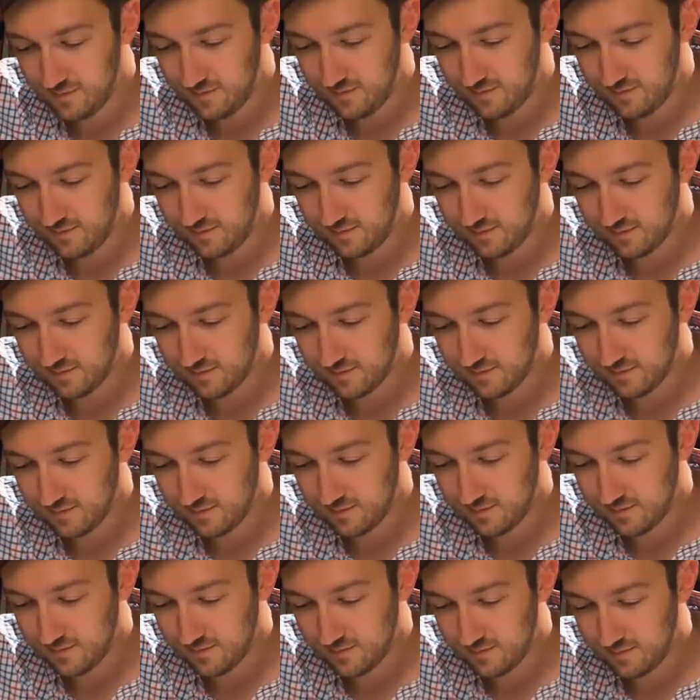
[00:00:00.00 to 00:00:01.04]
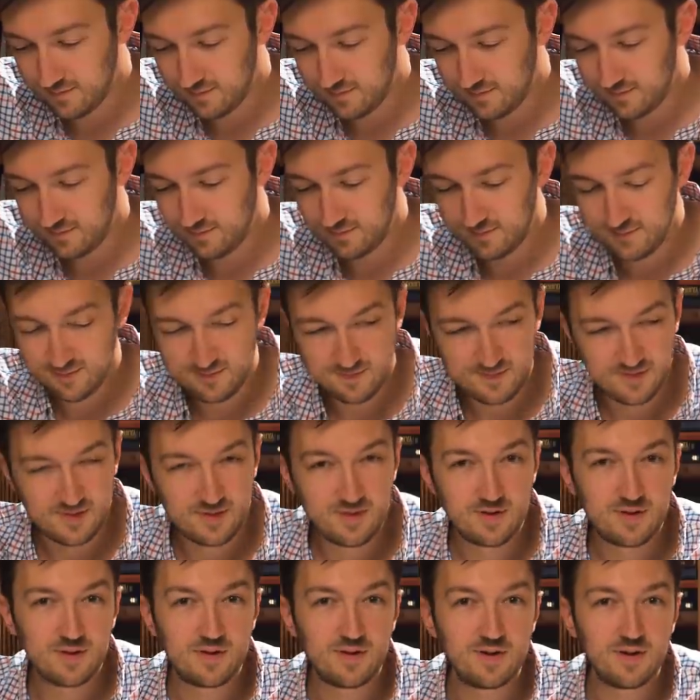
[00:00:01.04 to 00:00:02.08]

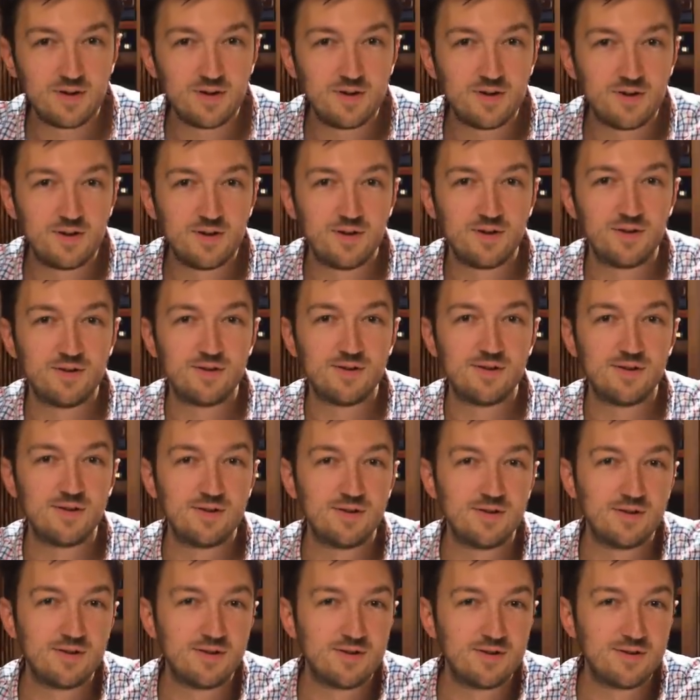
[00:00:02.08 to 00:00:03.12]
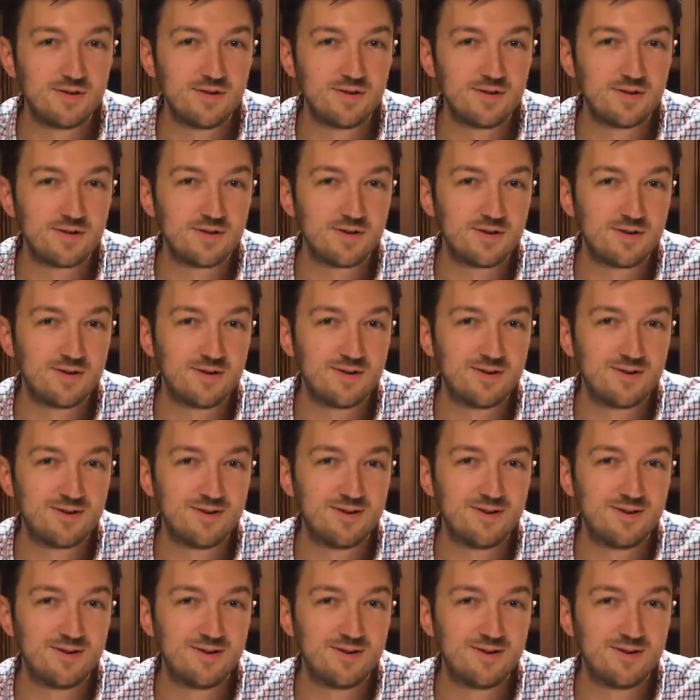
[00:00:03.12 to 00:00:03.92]
(not speaking)